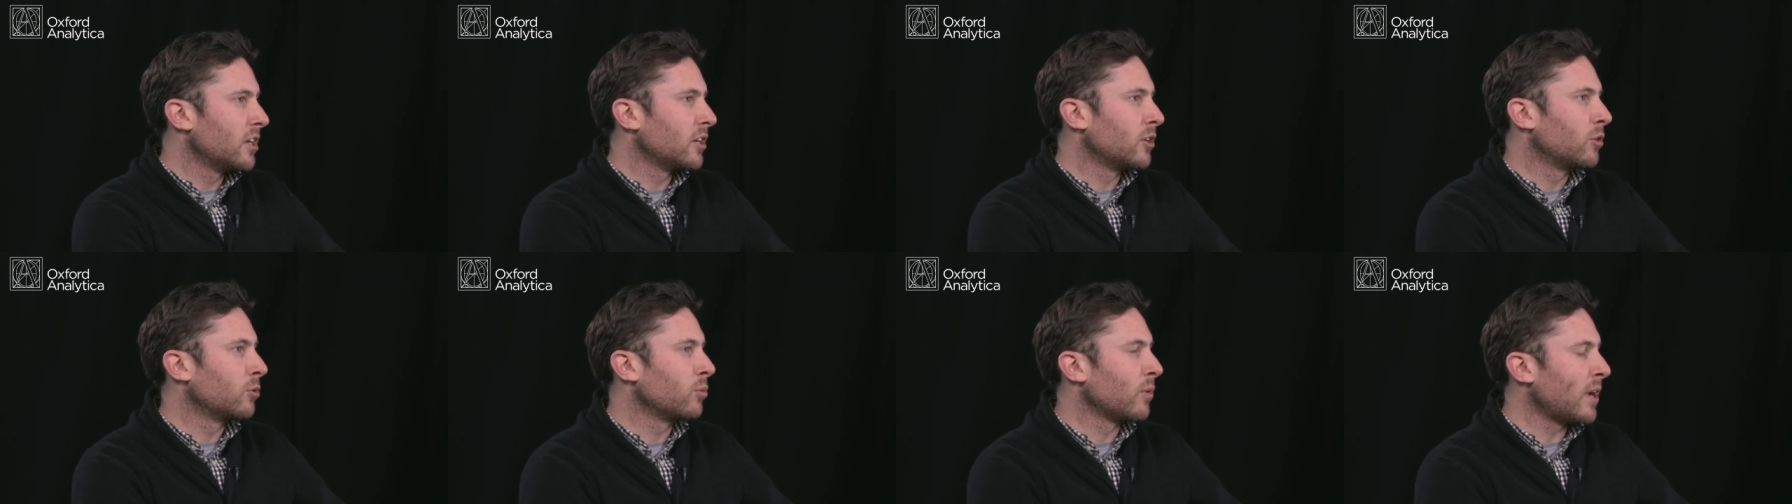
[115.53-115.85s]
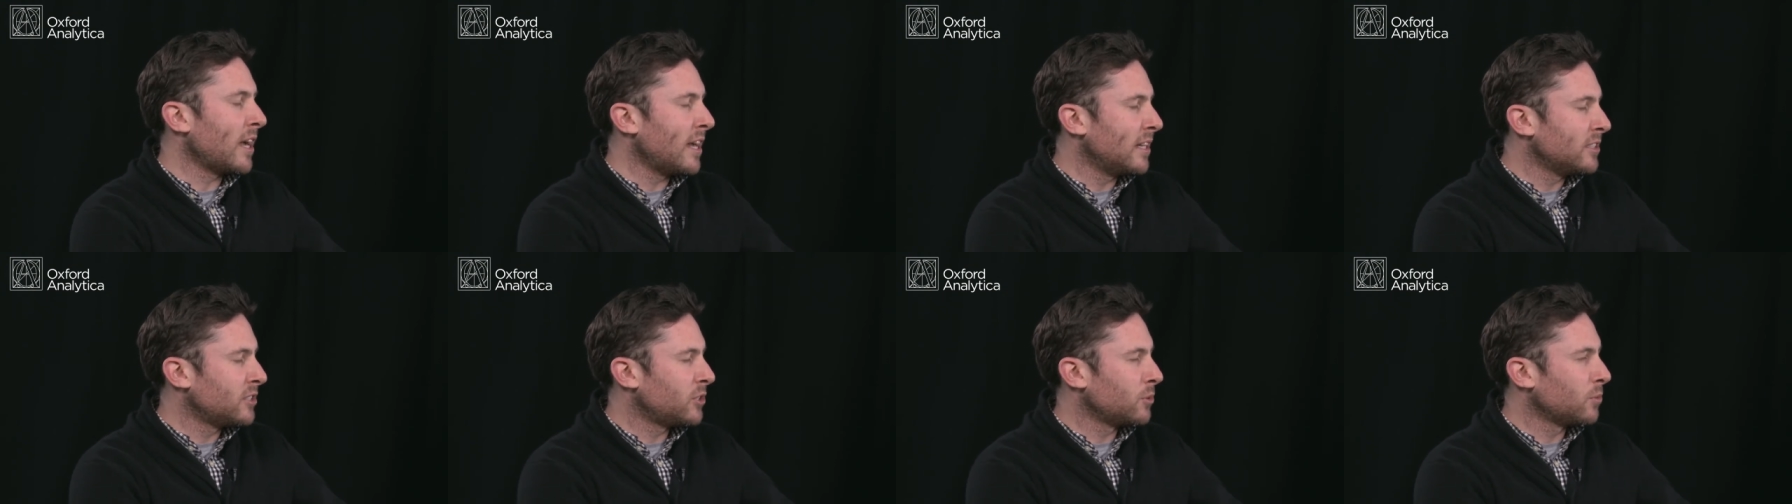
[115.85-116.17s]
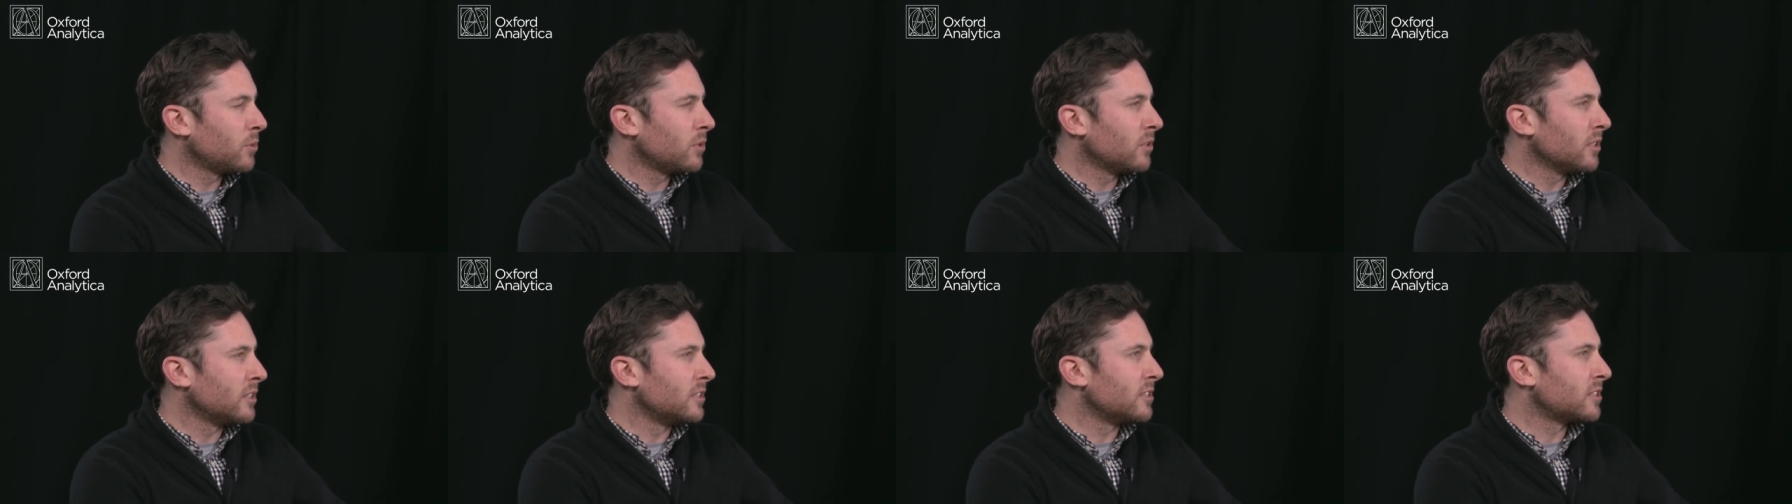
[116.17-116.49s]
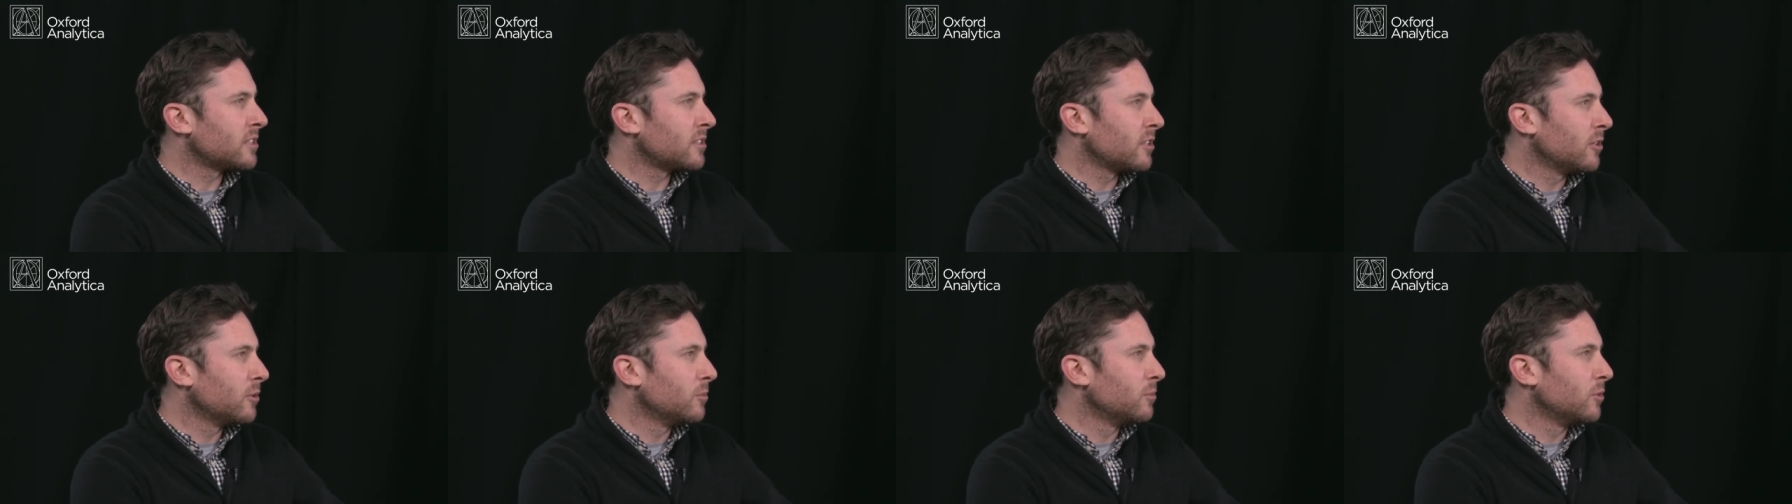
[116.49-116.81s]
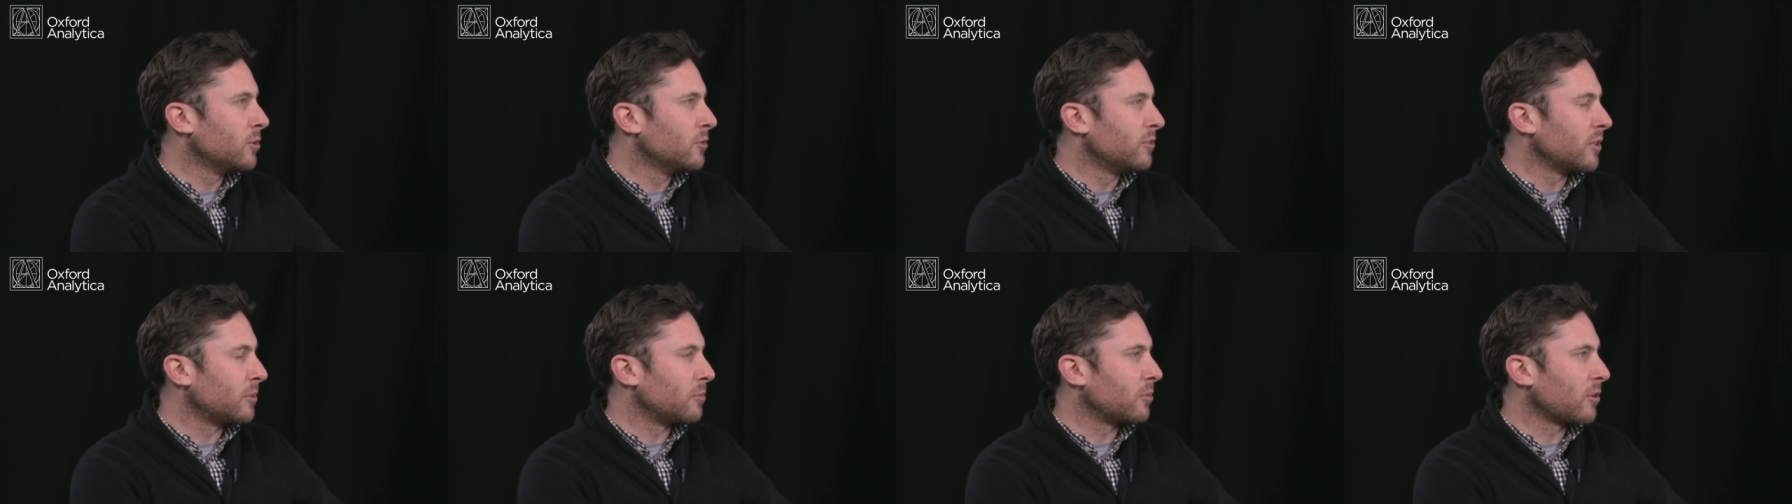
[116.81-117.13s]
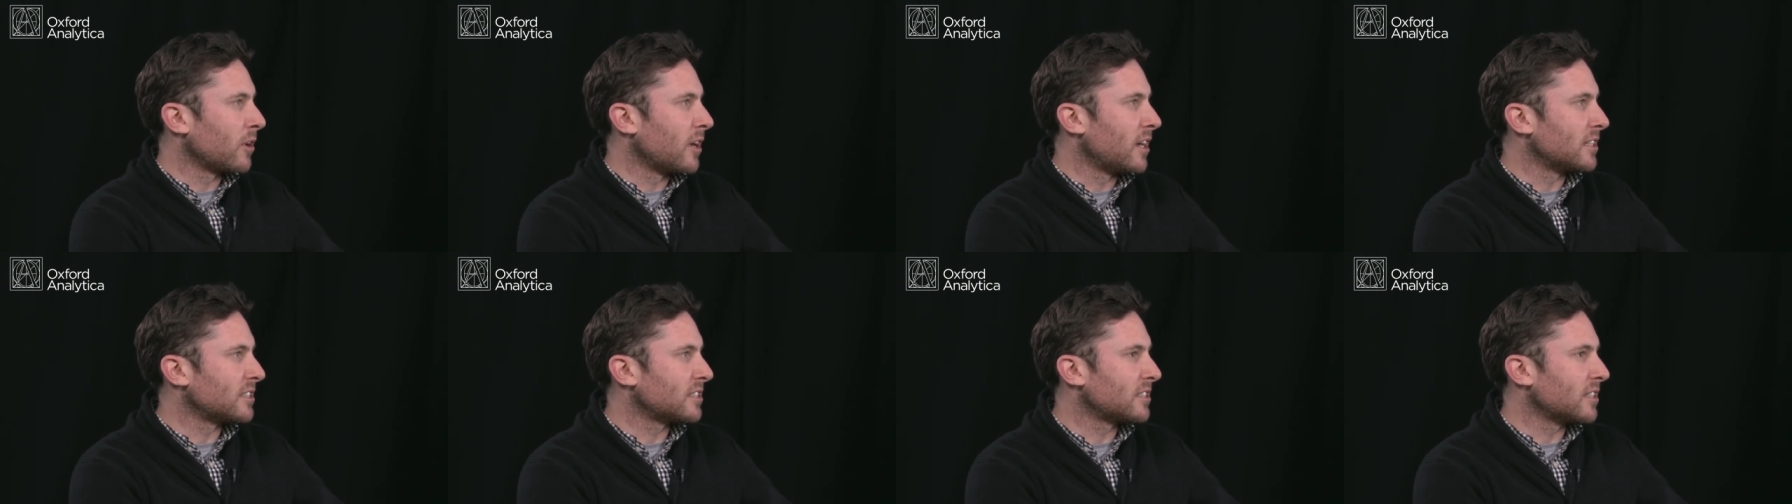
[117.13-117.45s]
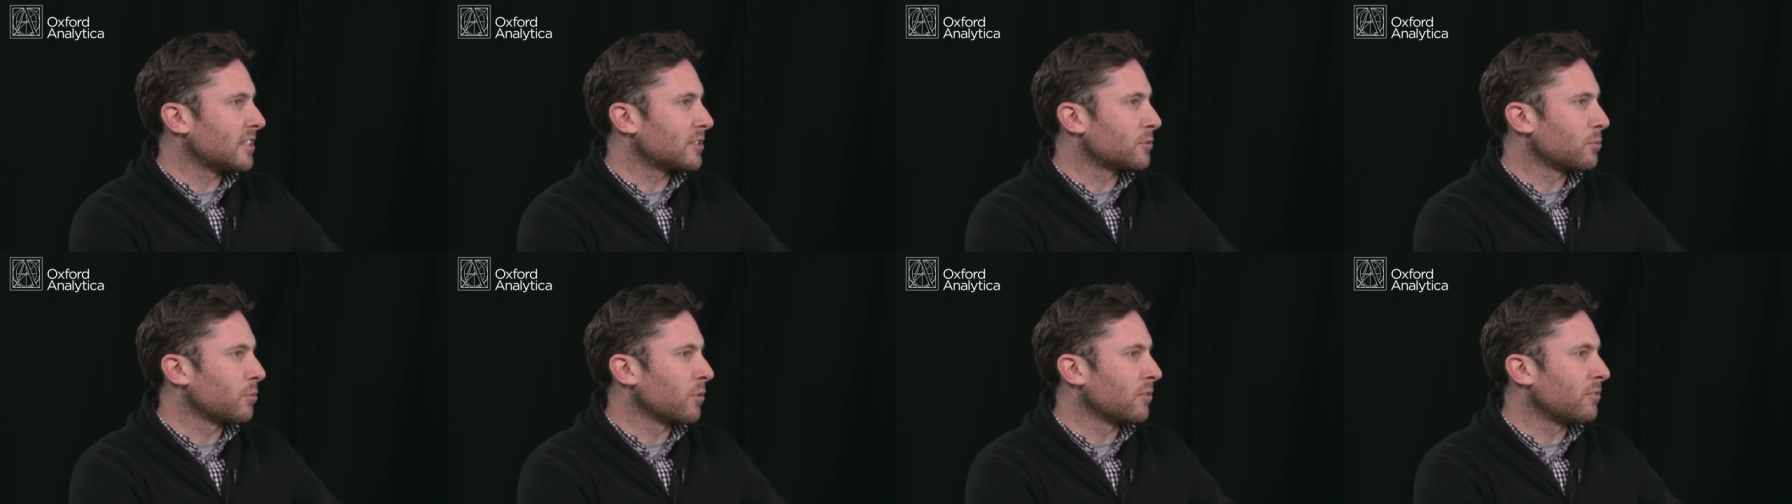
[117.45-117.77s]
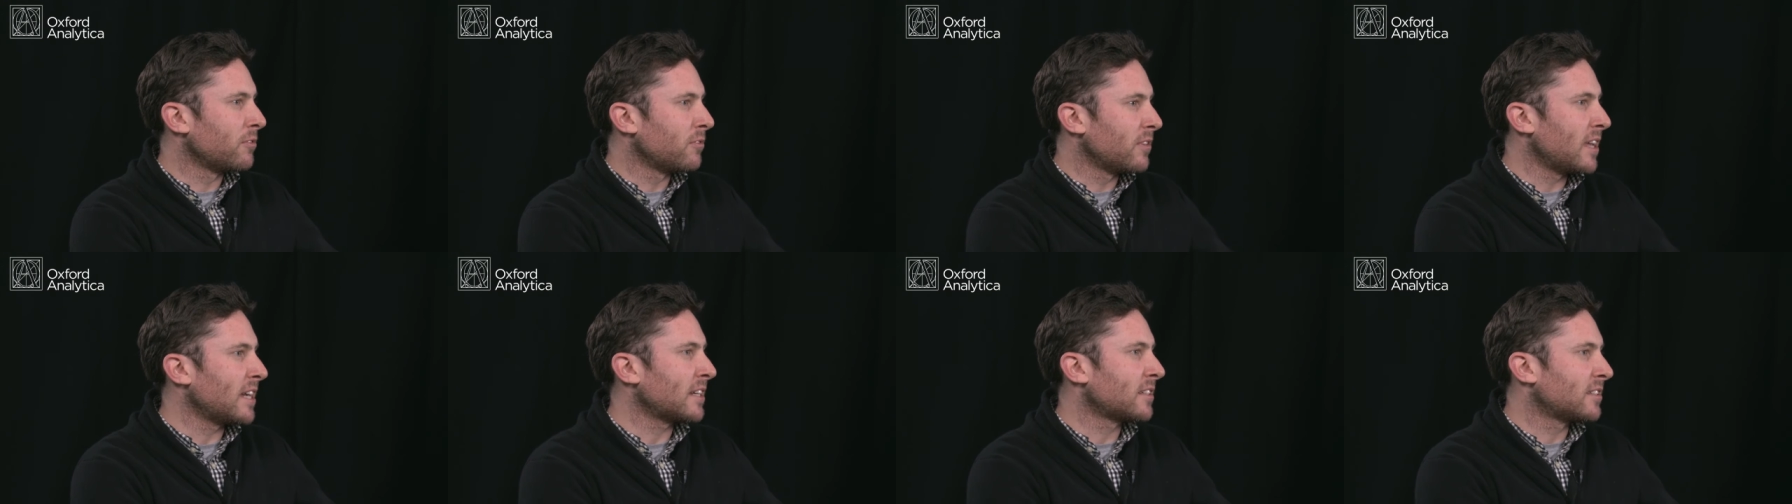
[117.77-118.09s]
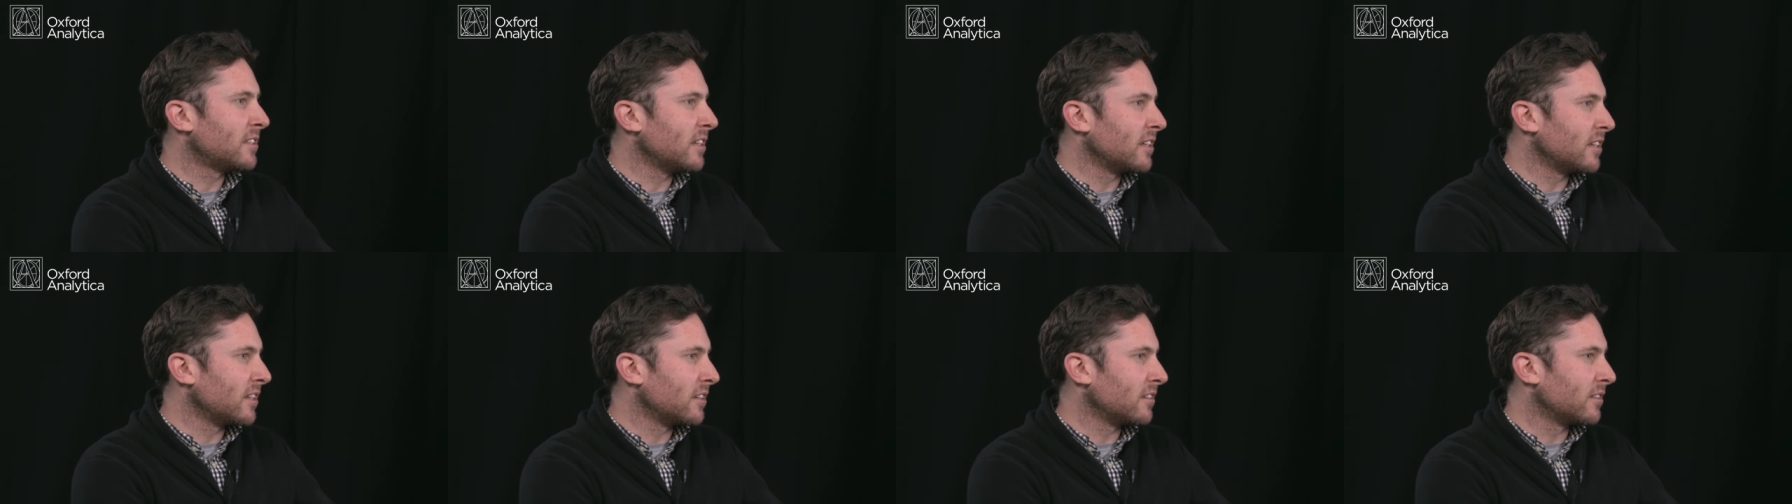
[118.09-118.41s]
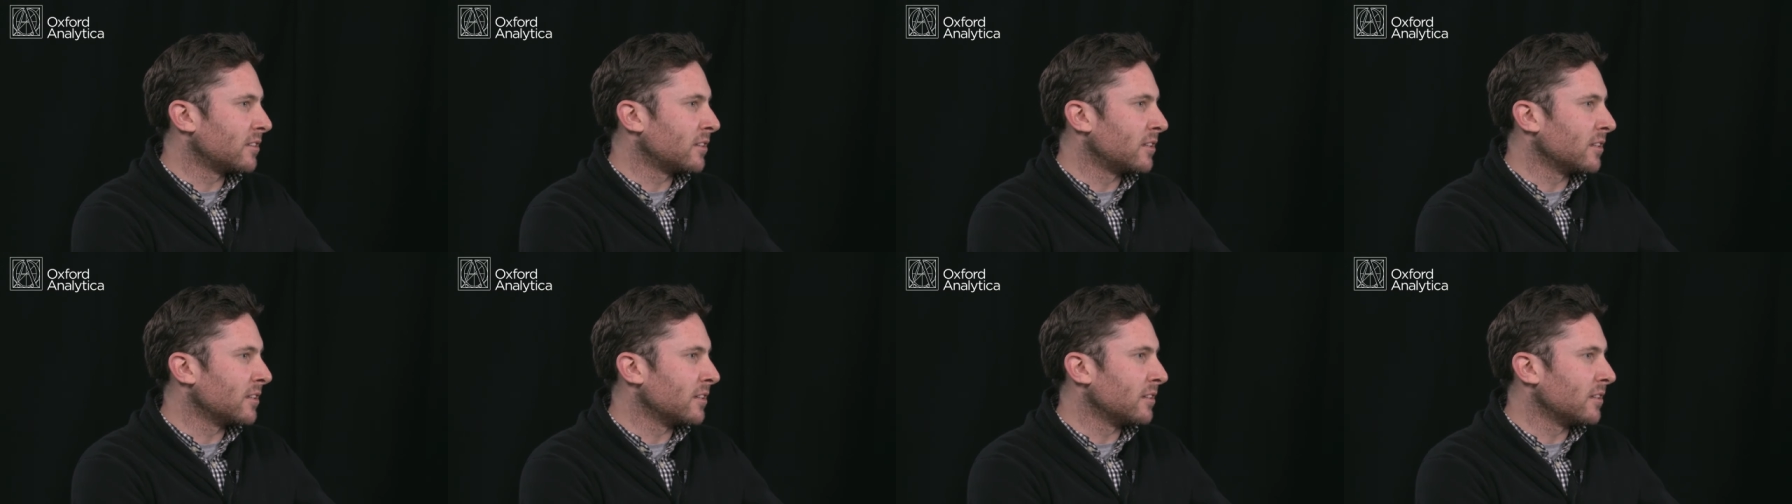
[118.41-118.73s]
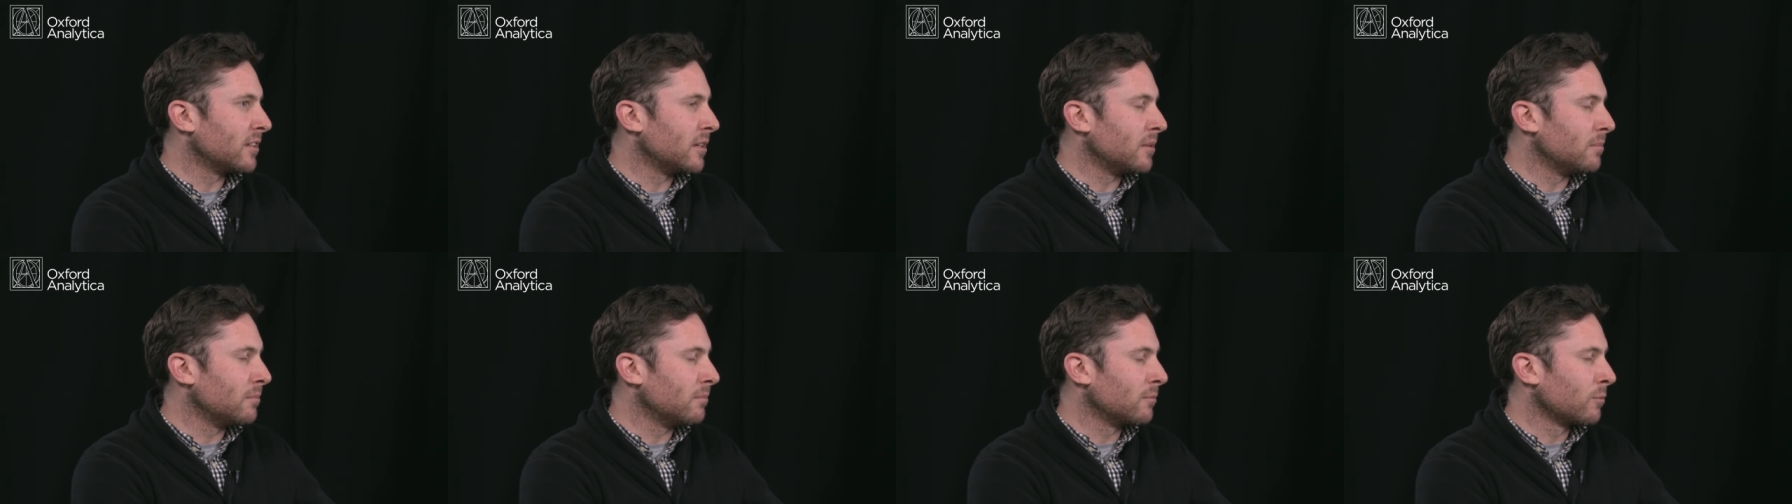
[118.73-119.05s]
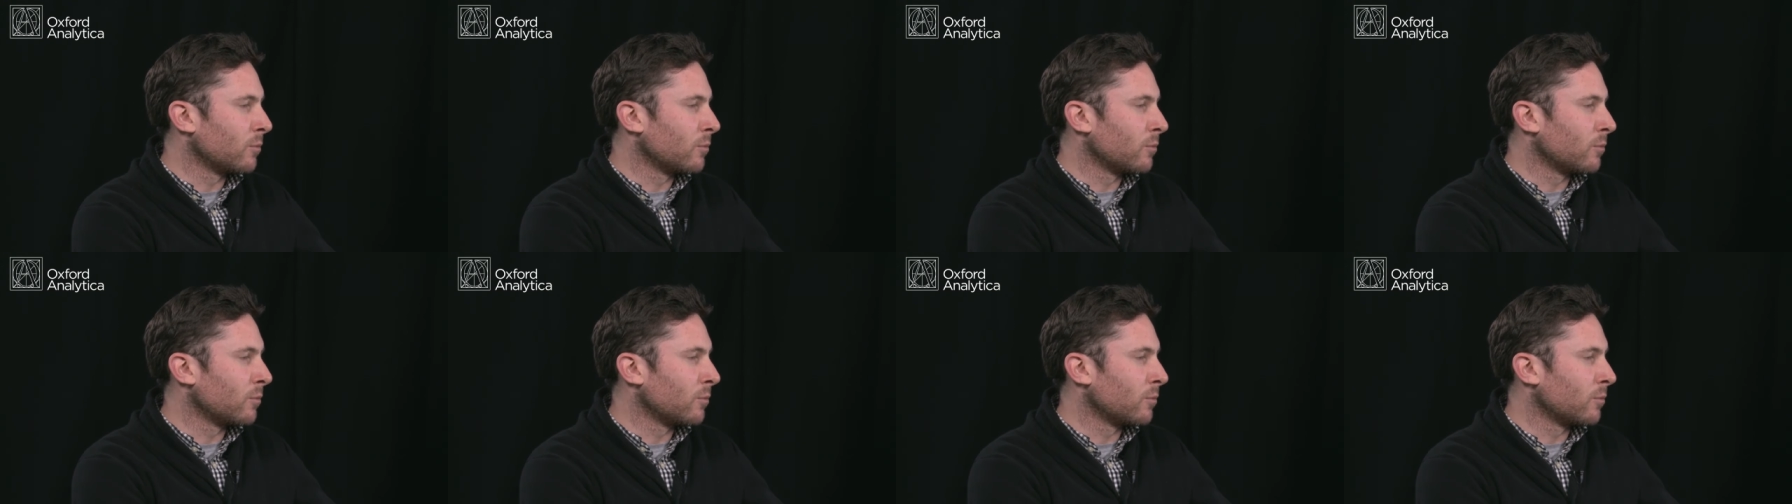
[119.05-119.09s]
gradual and slow moving process reflecting the